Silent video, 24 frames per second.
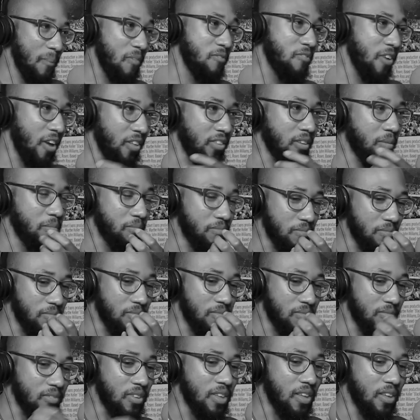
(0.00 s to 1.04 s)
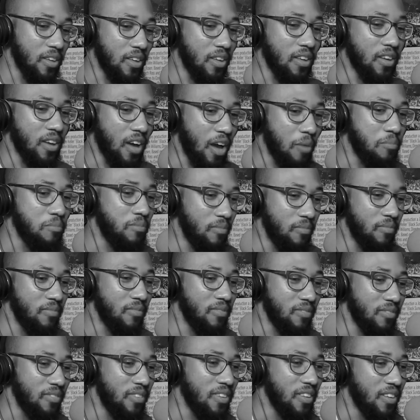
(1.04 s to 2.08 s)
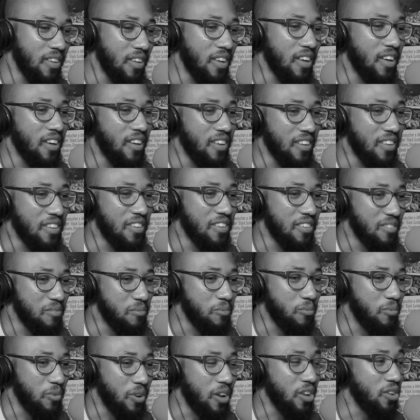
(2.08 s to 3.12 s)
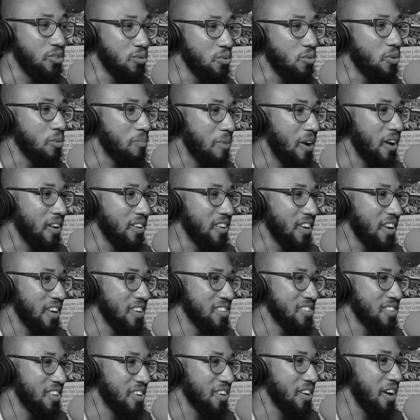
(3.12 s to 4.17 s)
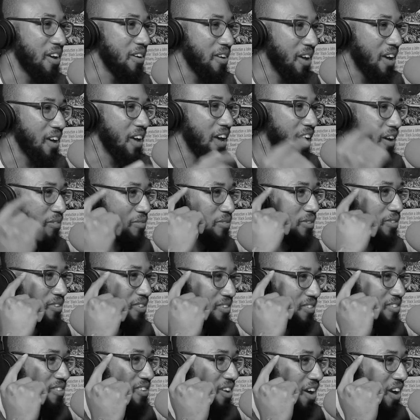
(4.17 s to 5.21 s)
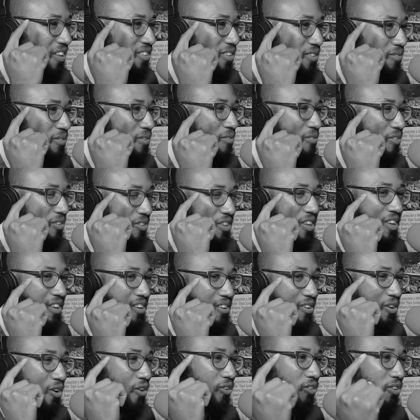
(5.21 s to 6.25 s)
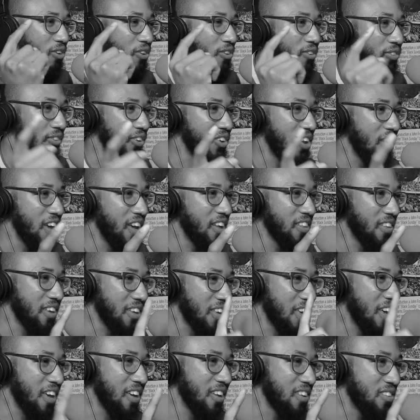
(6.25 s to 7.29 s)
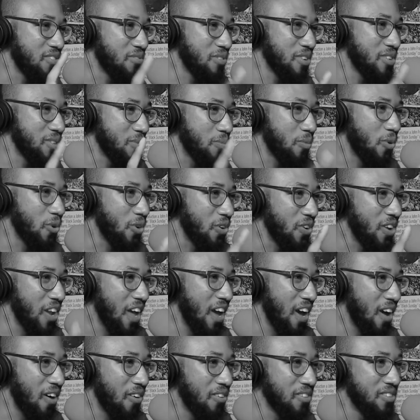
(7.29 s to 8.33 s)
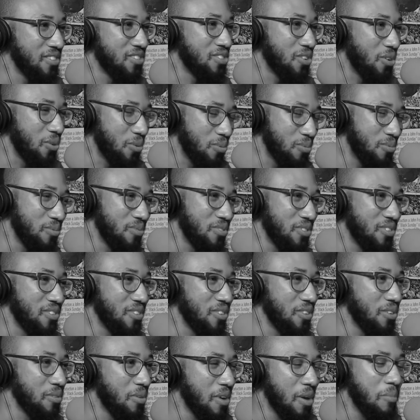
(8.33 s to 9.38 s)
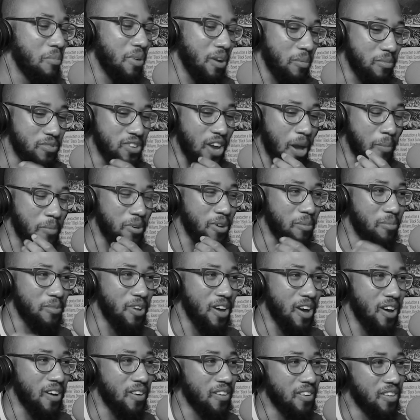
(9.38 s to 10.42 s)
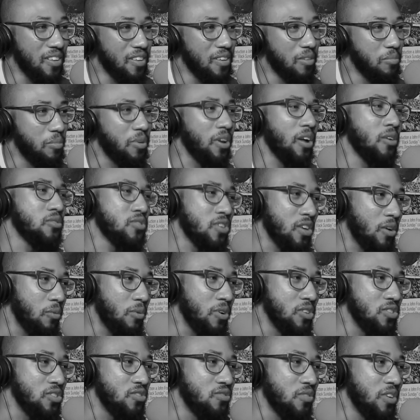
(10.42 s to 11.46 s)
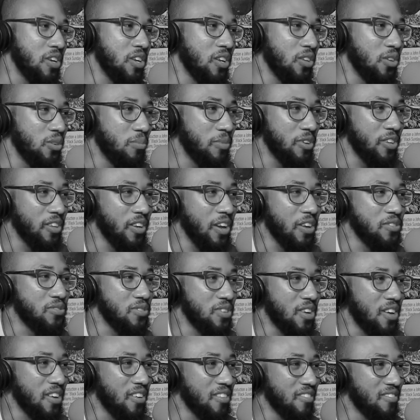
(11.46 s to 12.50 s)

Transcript: In fact, when I do a podcast, like I have to cognitively think earlier in the day and like, hey, drink some water now. So you're good. But I'm chapping up now. But also, I was drinking a little bit yesterday.